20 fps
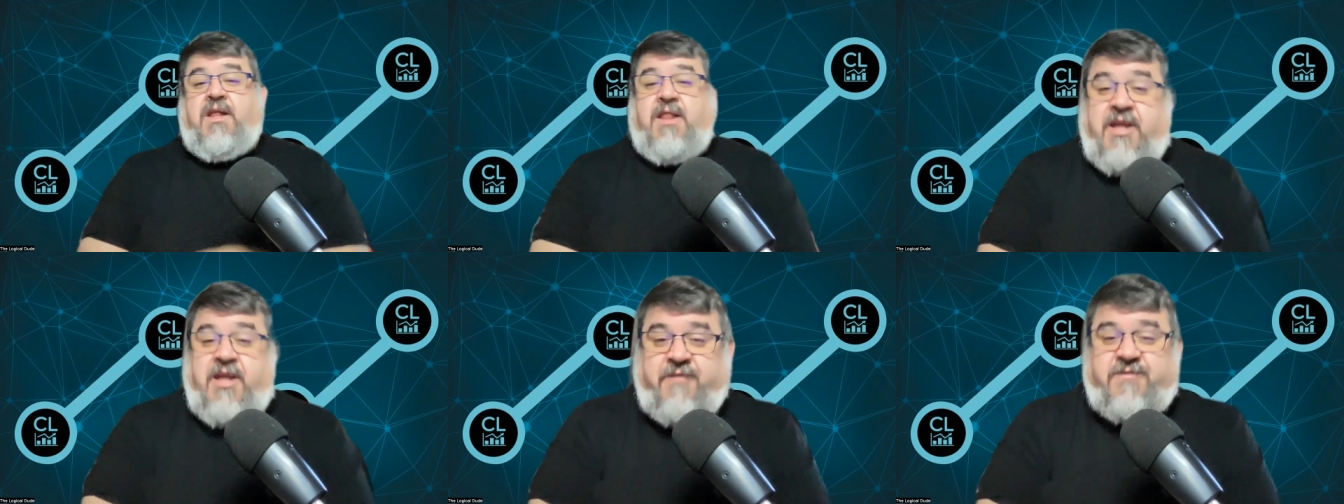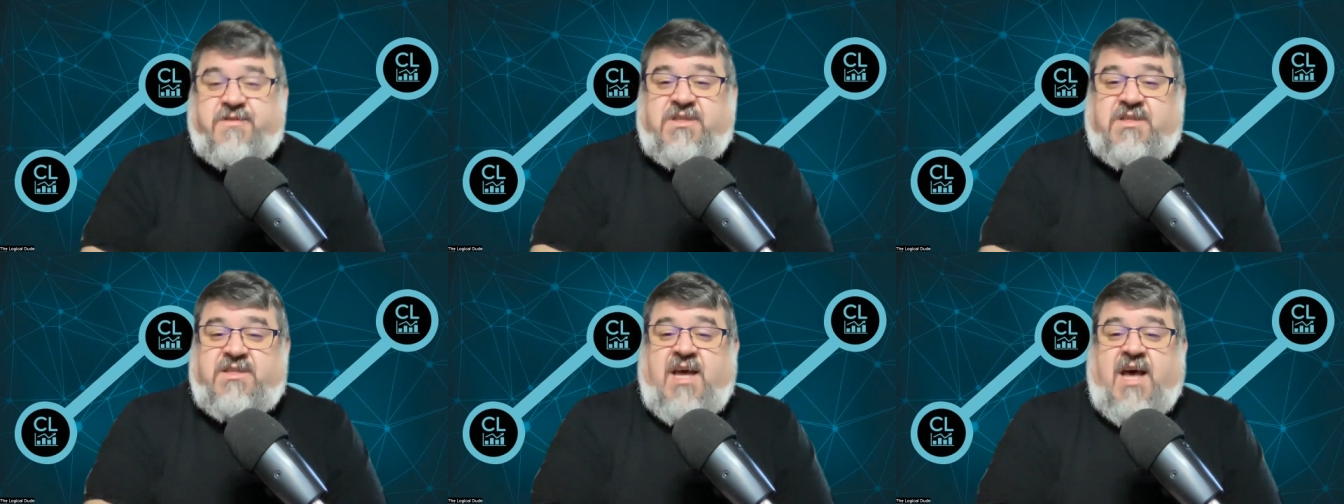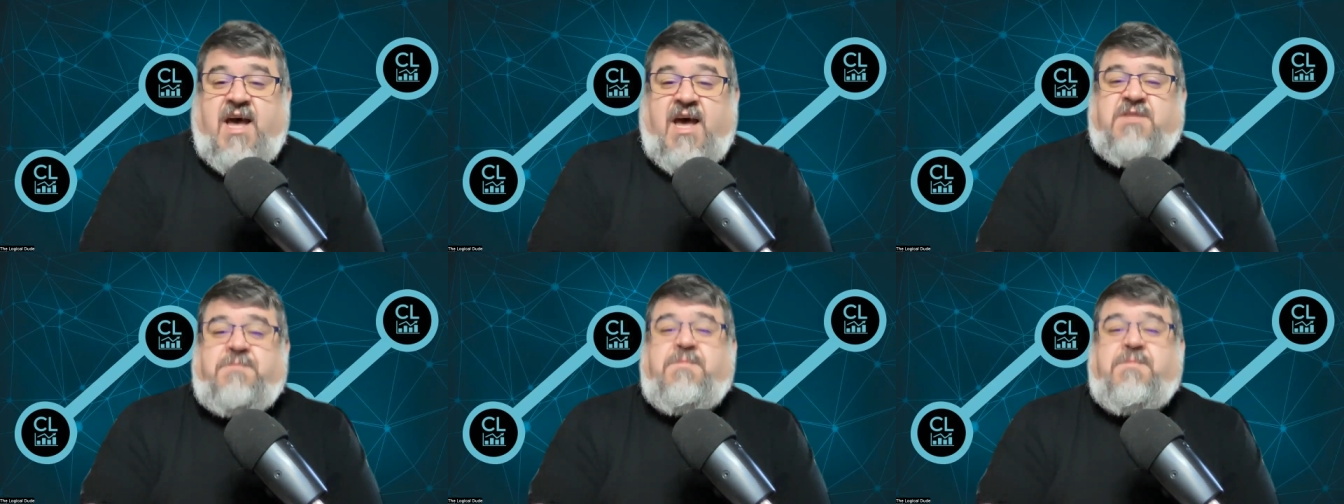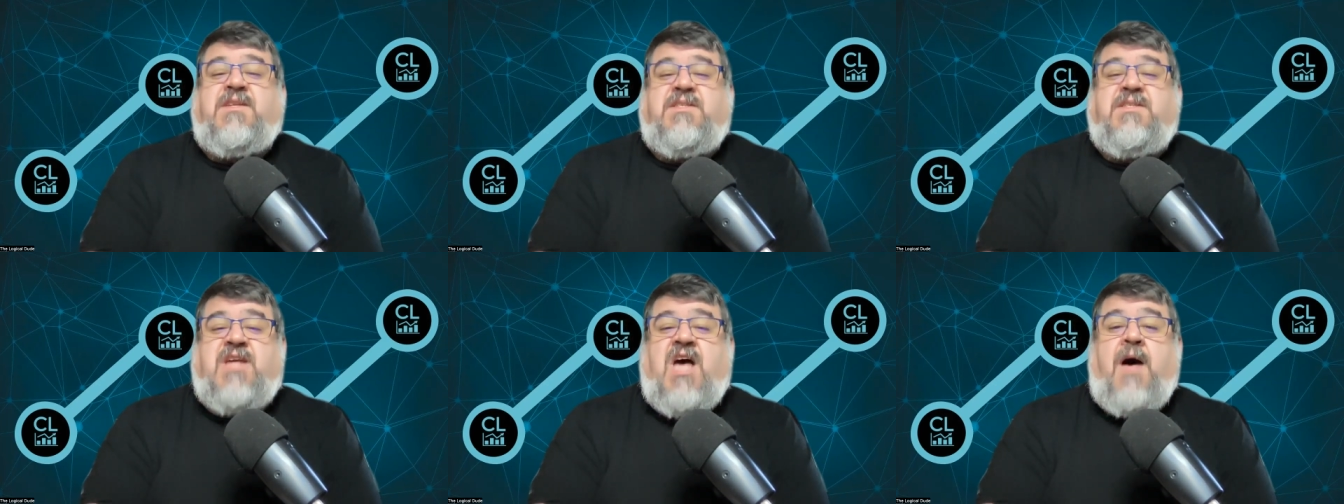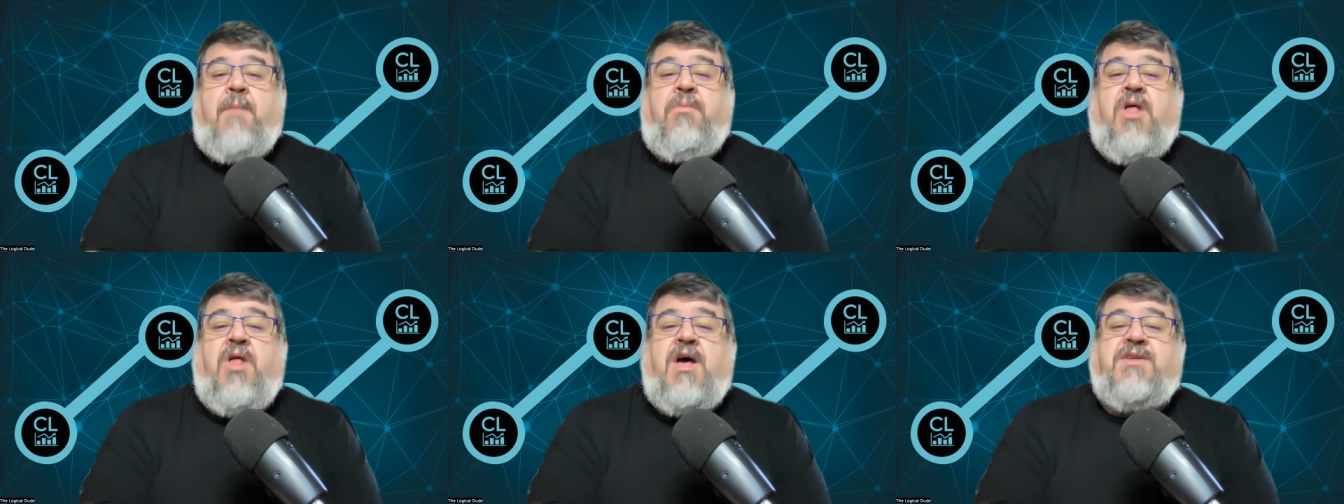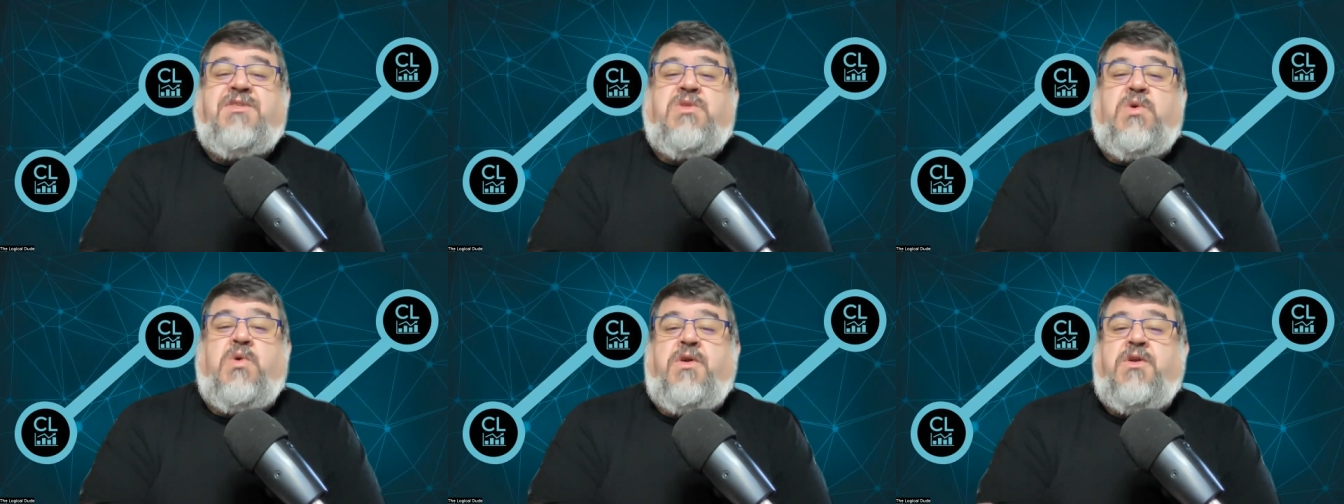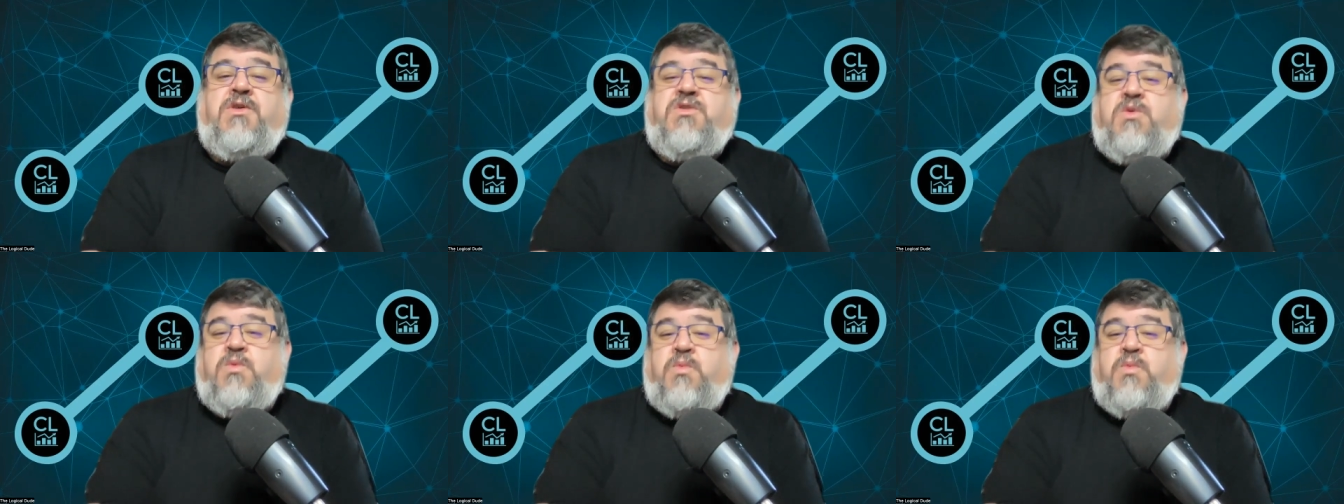lives and dies by stop loss orders.